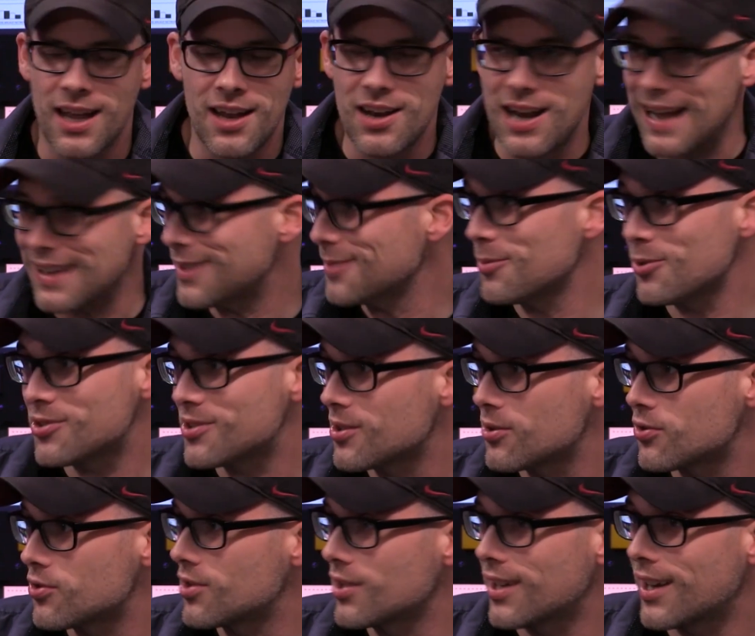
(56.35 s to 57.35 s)
Not the most
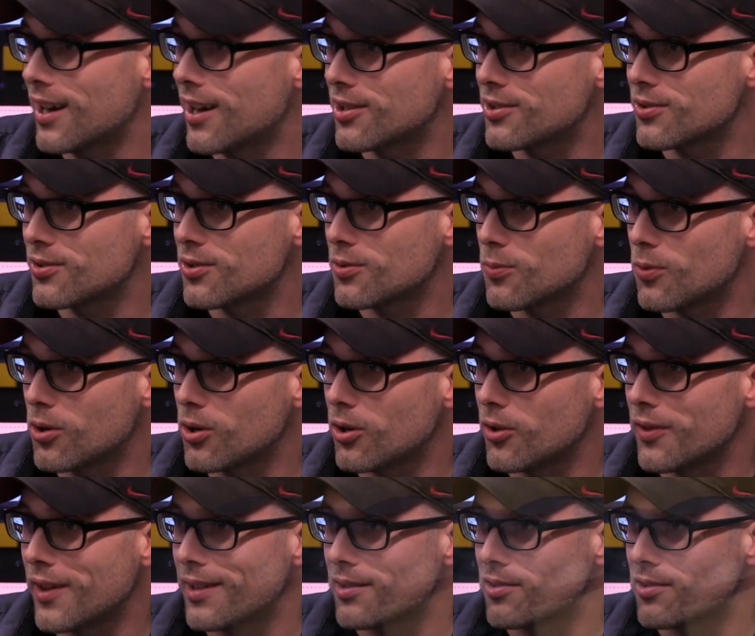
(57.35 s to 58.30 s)
interesting character in the world,